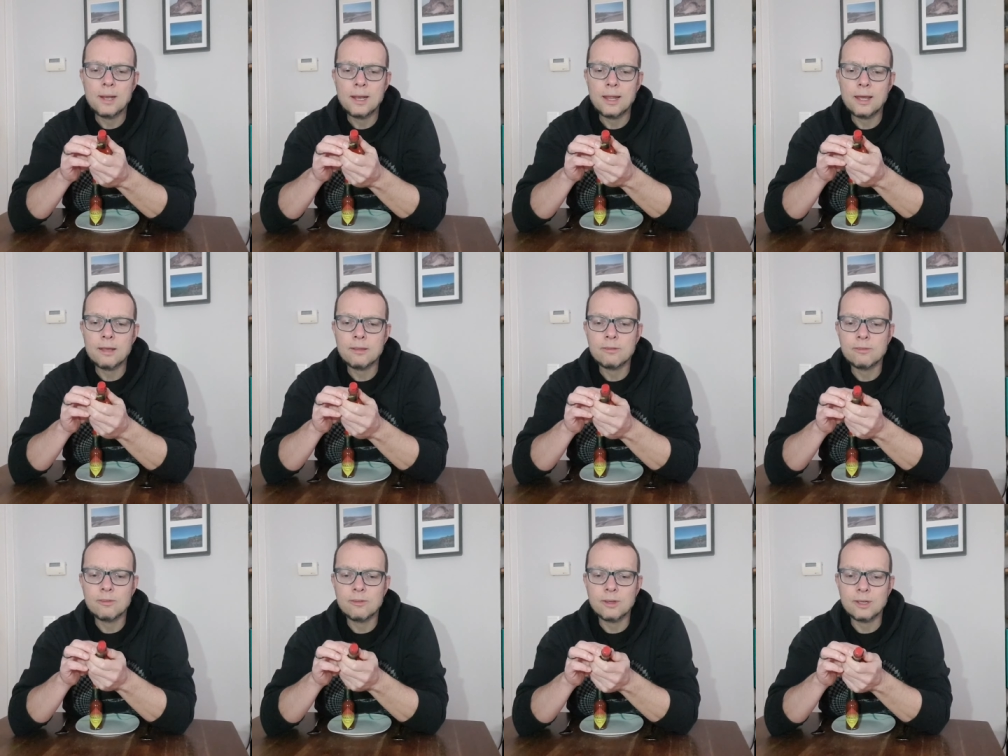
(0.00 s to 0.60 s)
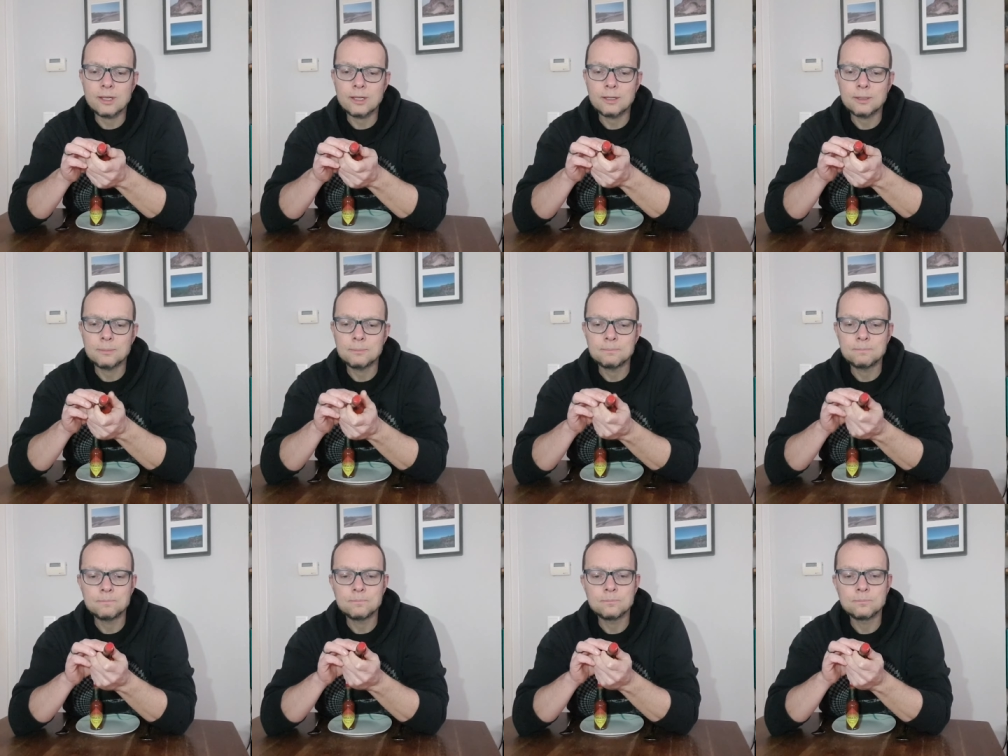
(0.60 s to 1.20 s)
Plastic.
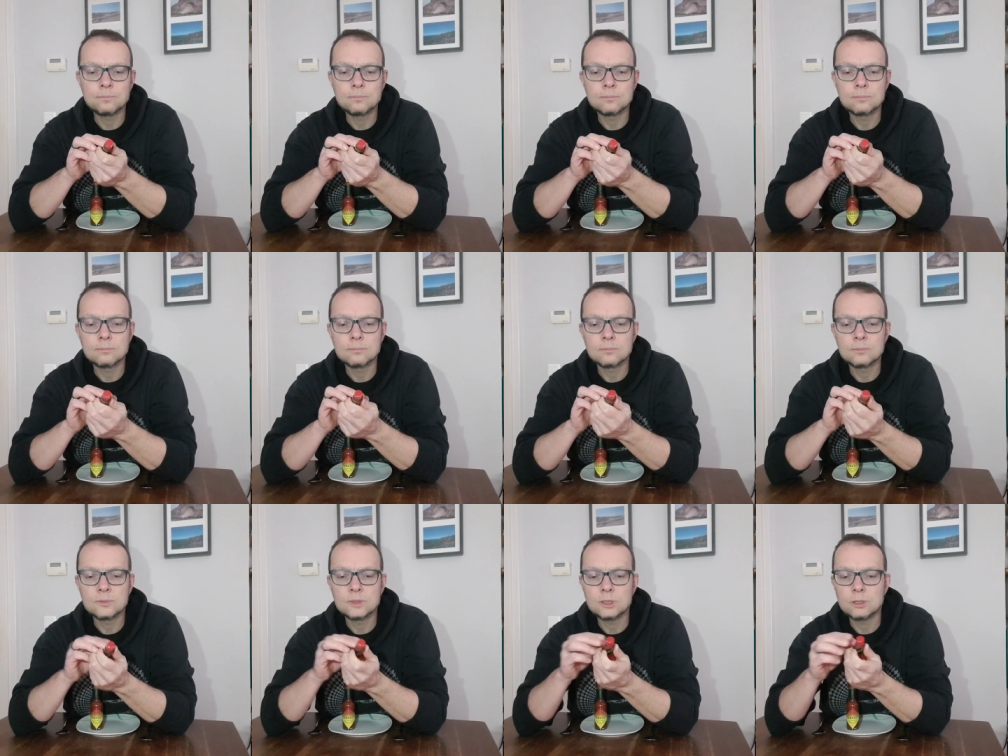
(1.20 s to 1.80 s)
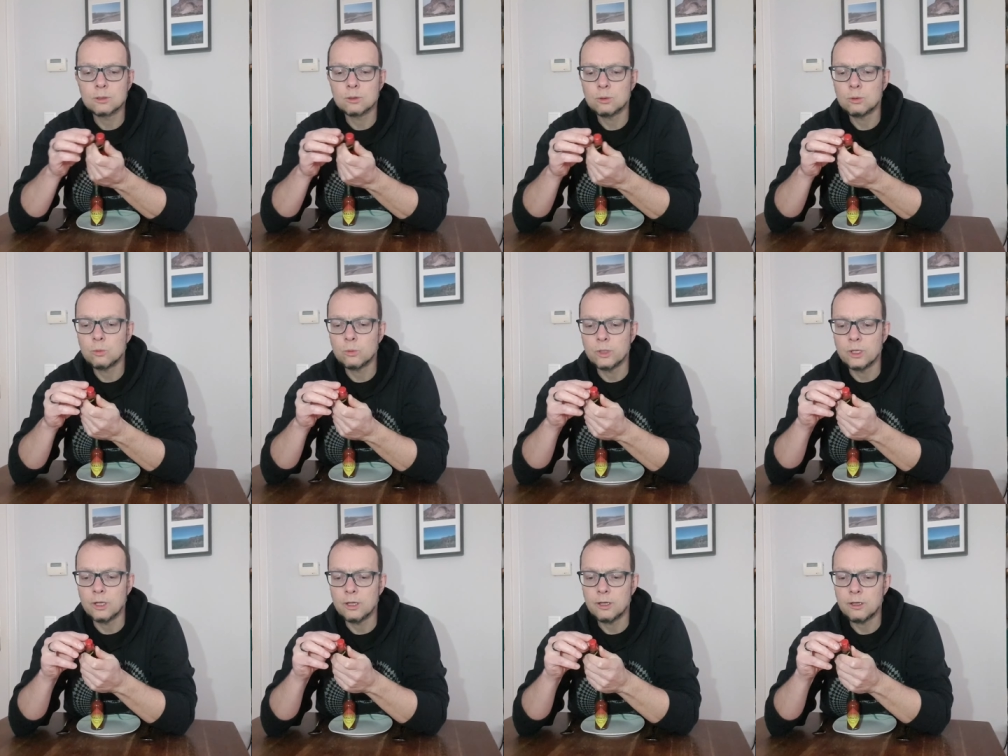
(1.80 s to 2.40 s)
Don't
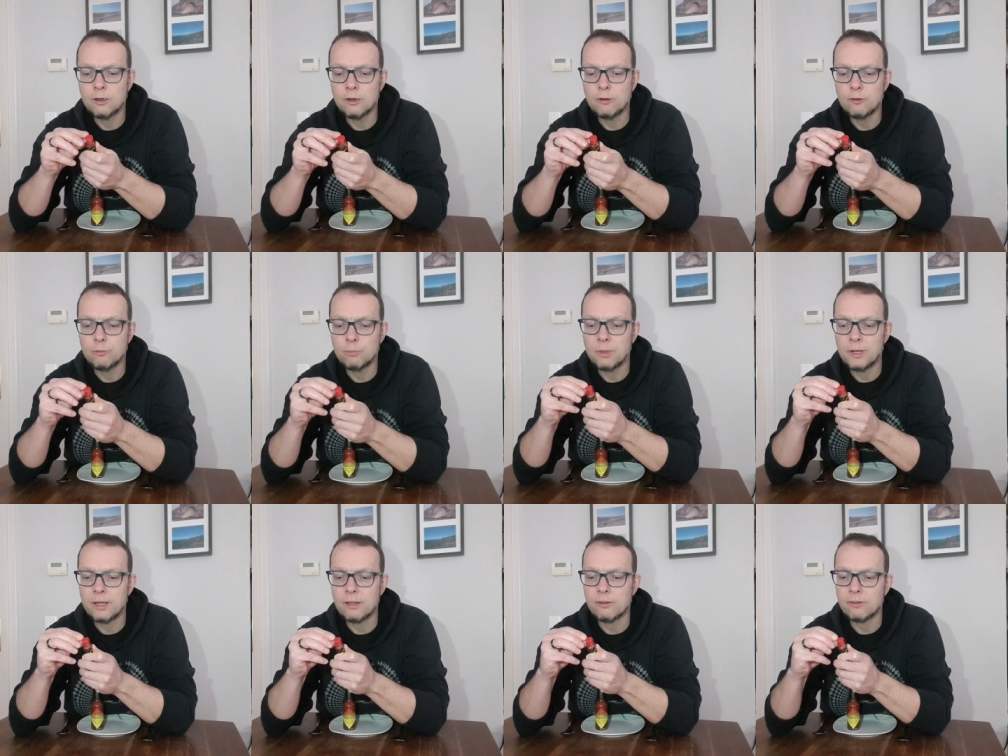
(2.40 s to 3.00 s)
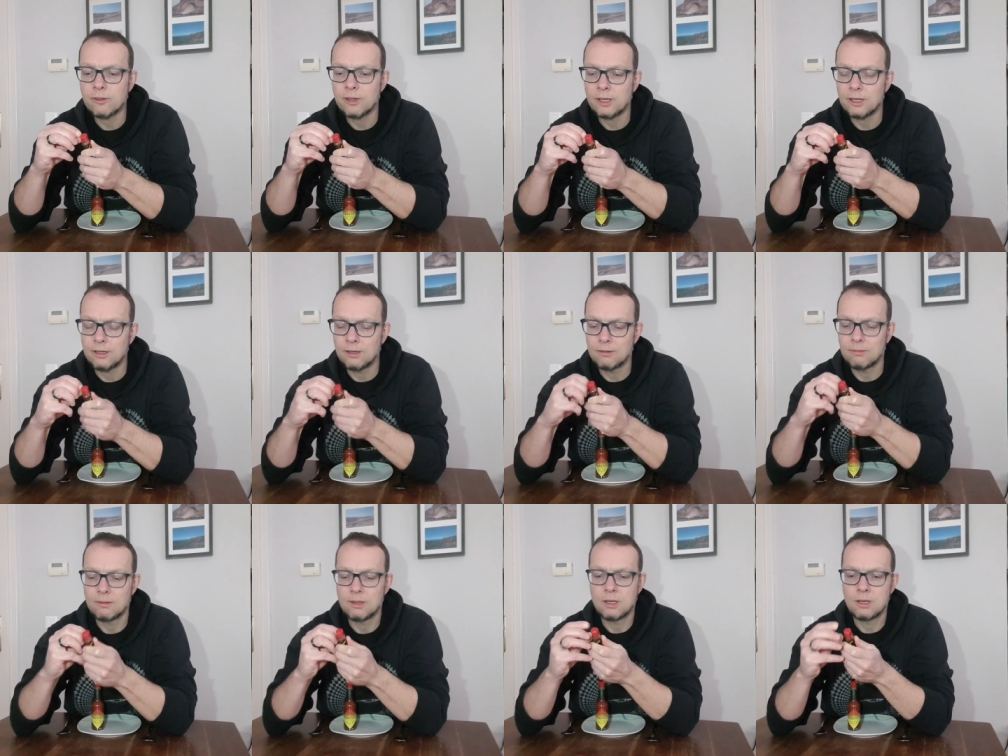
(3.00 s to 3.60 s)
we love plastic?
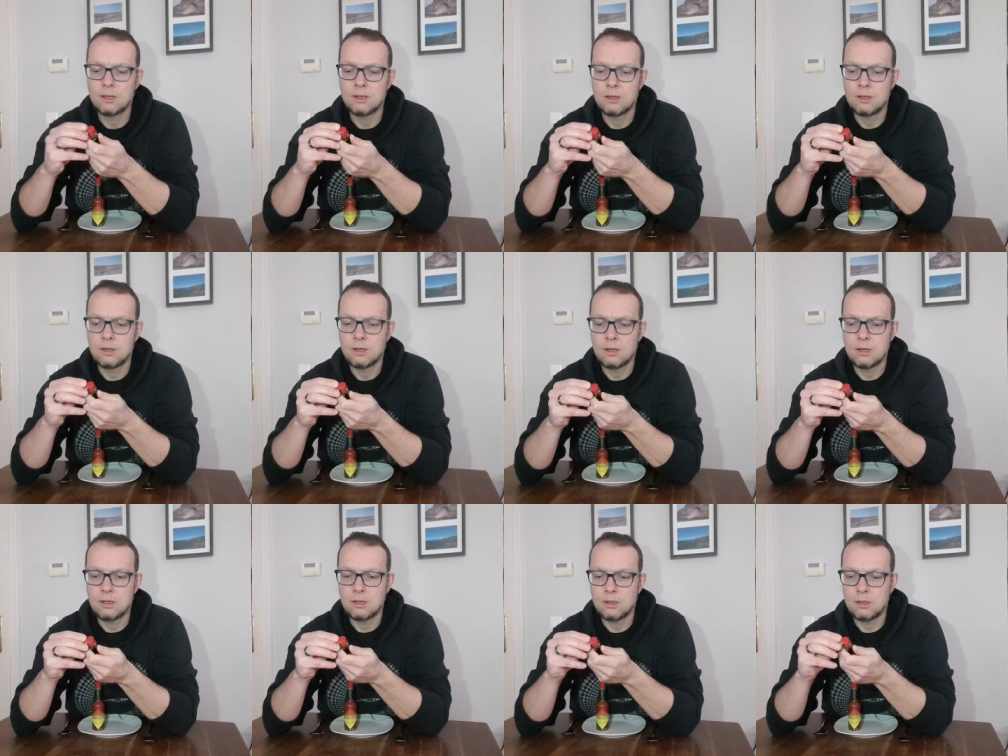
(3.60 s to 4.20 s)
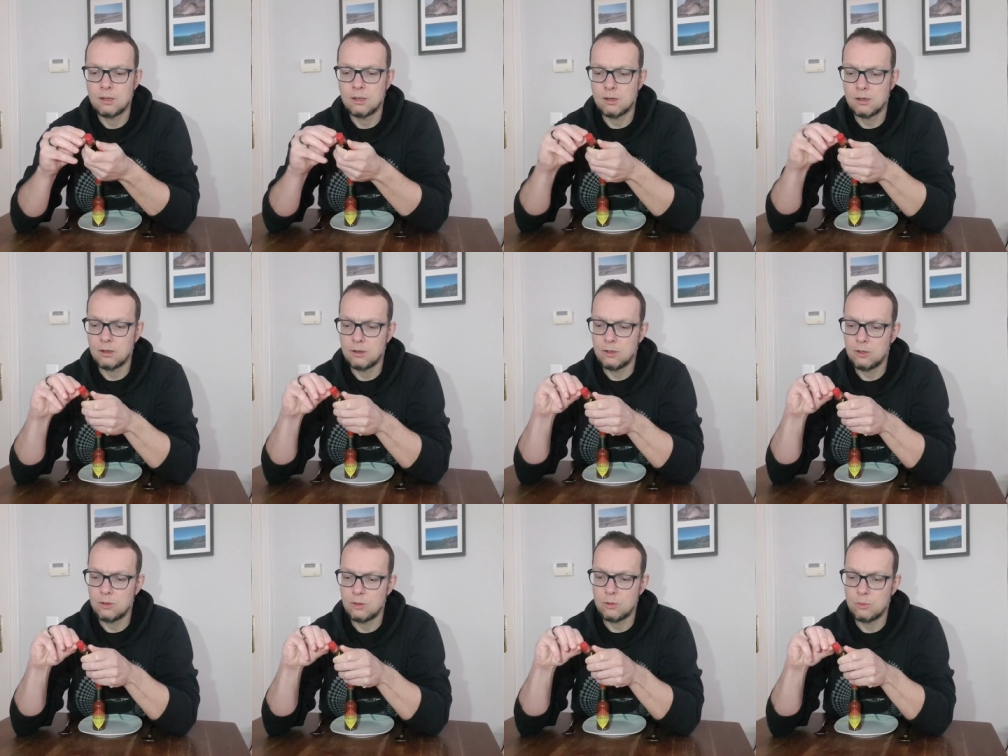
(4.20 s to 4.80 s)

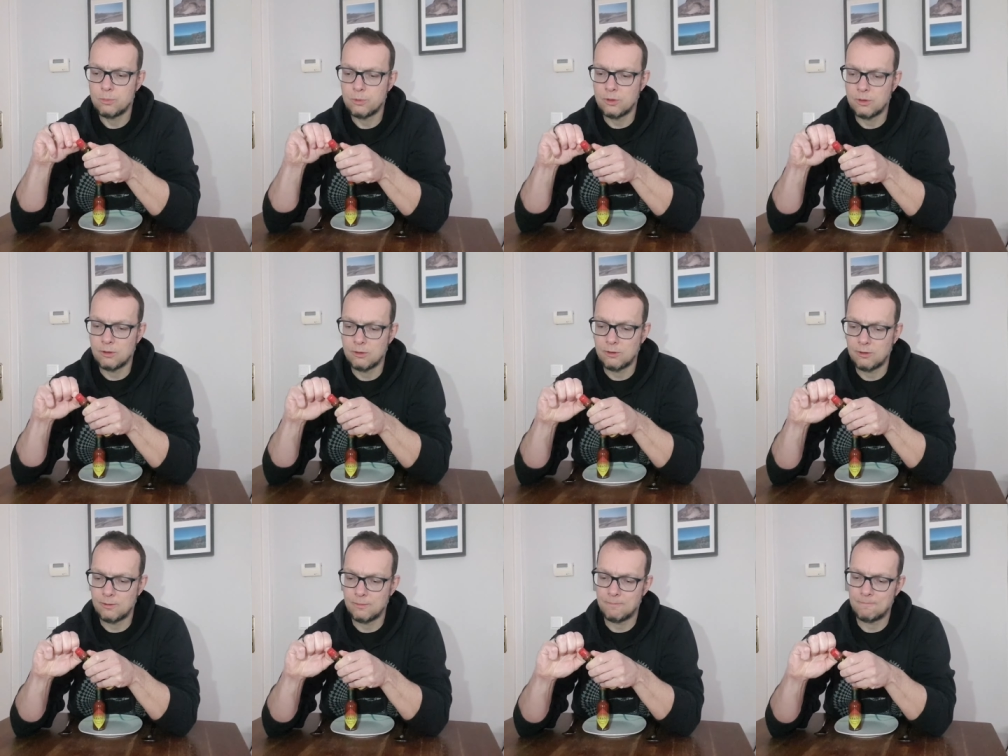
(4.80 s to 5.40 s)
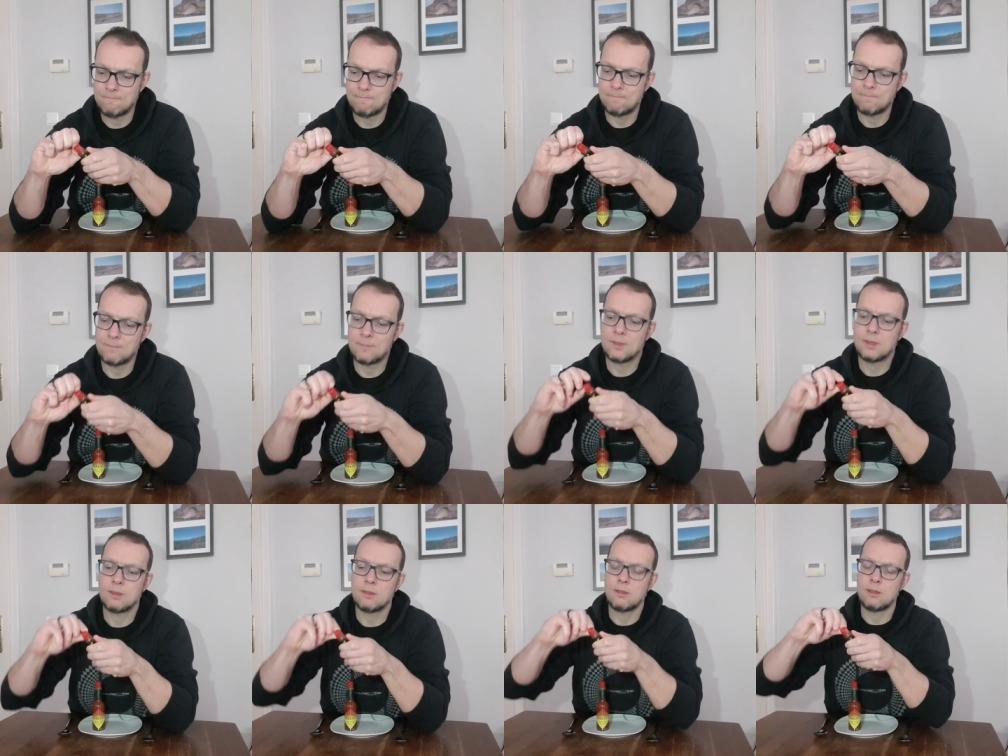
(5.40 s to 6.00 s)
How do you open this?
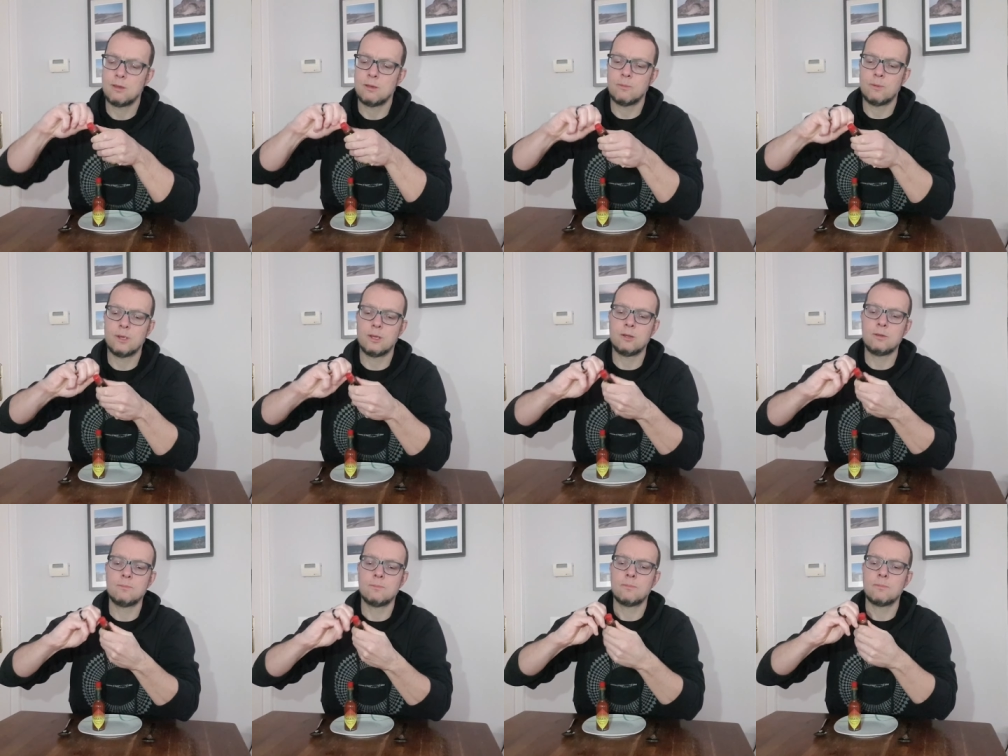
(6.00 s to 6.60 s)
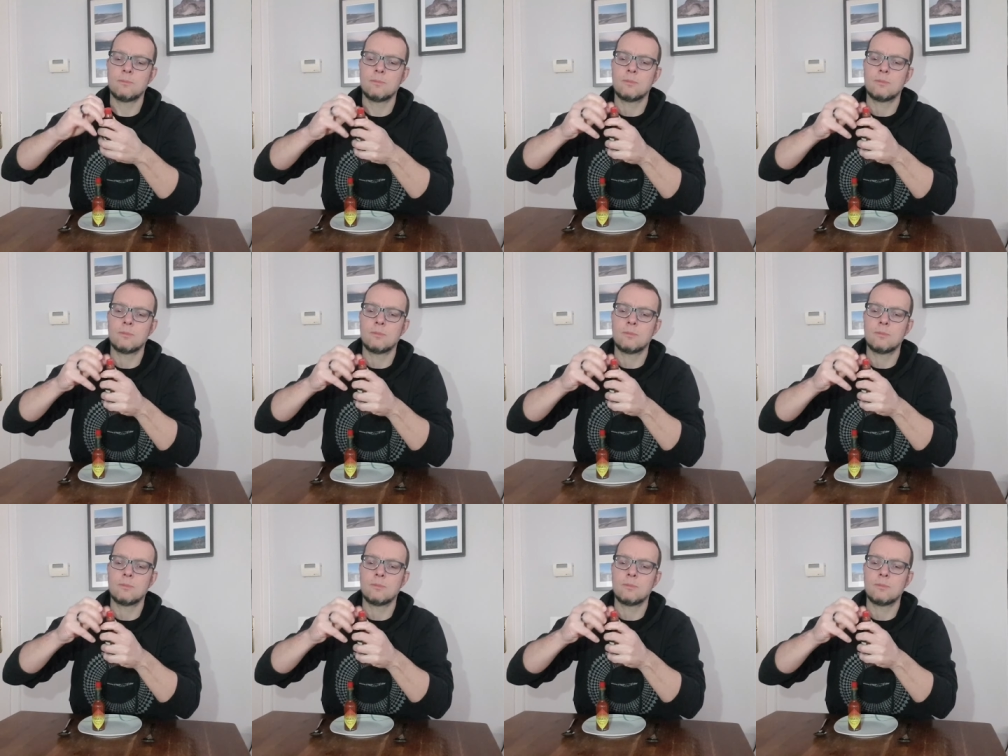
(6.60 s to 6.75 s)
There we go.